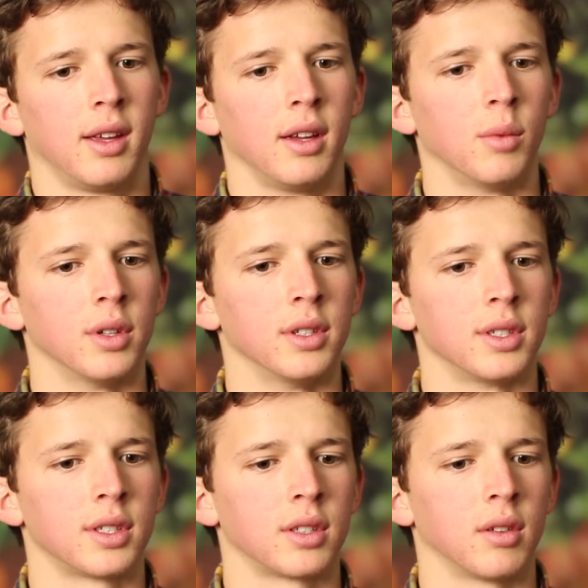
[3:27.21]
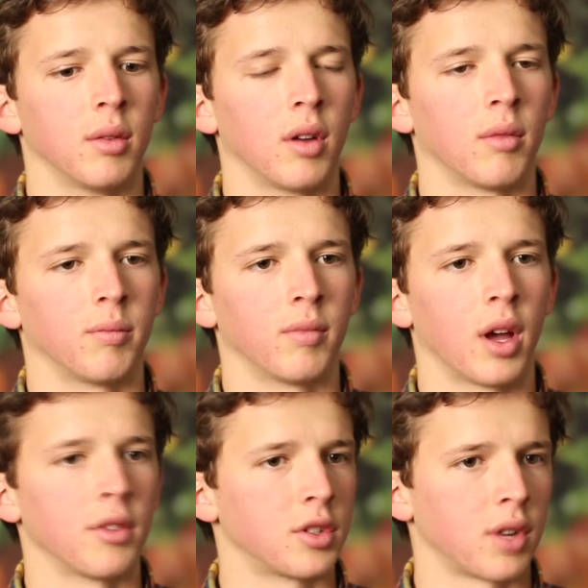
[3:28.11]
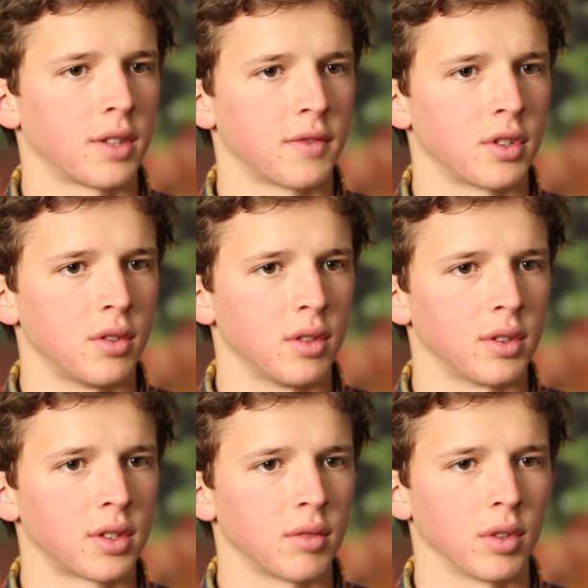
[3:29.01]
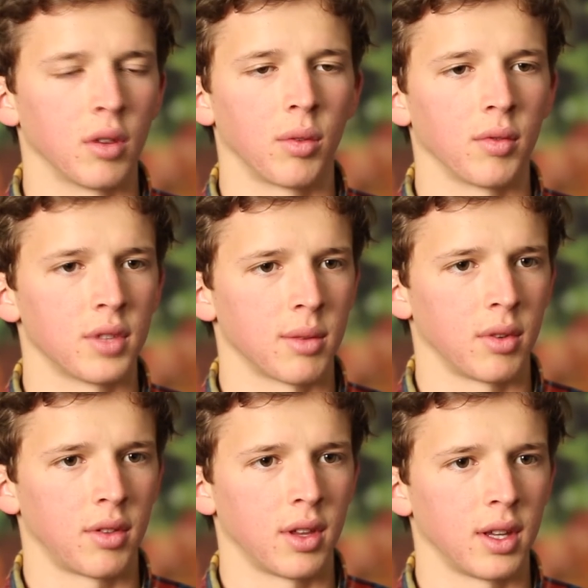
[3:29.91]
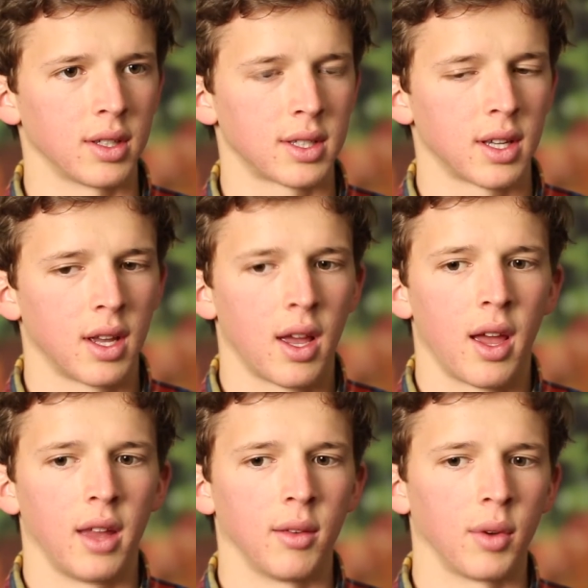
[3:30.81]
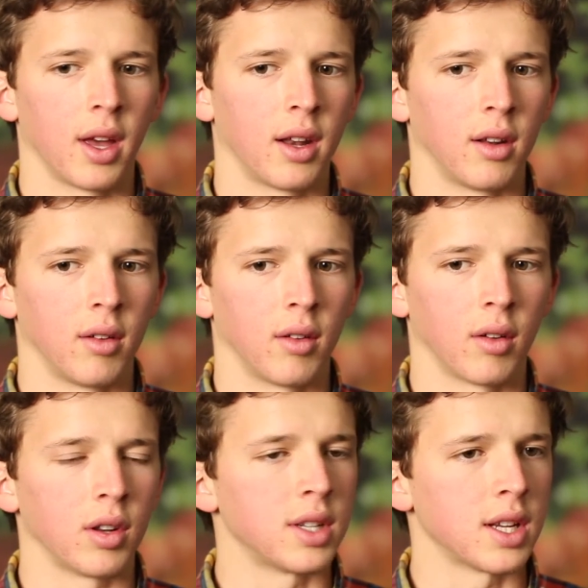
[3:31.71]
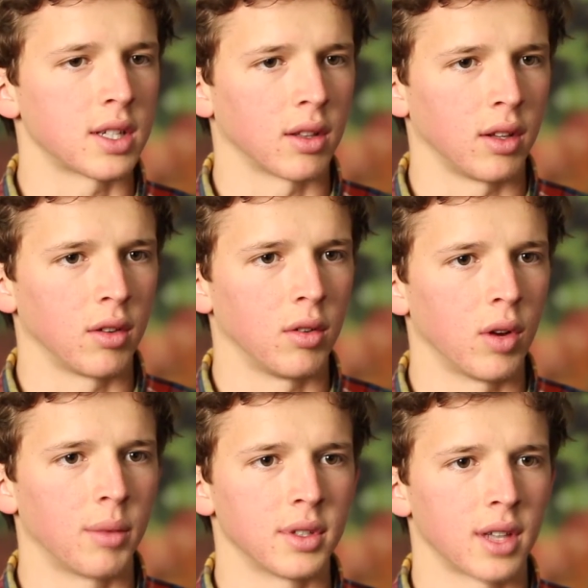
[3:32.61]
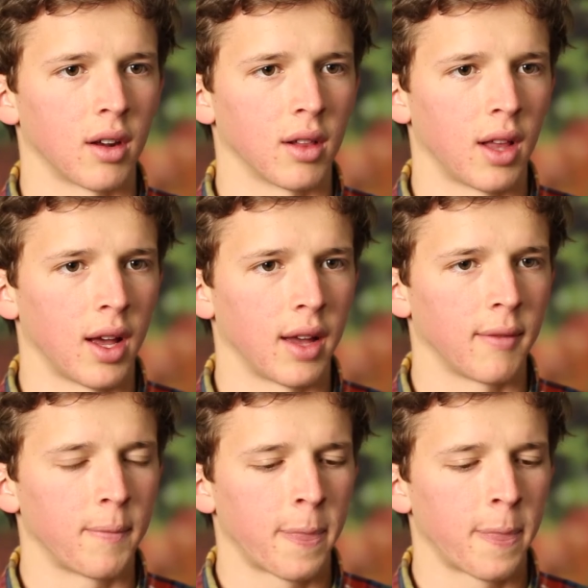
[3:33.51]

It was other transfer students who were going through similar things, and then we had an orientation leader who helped us out a lot.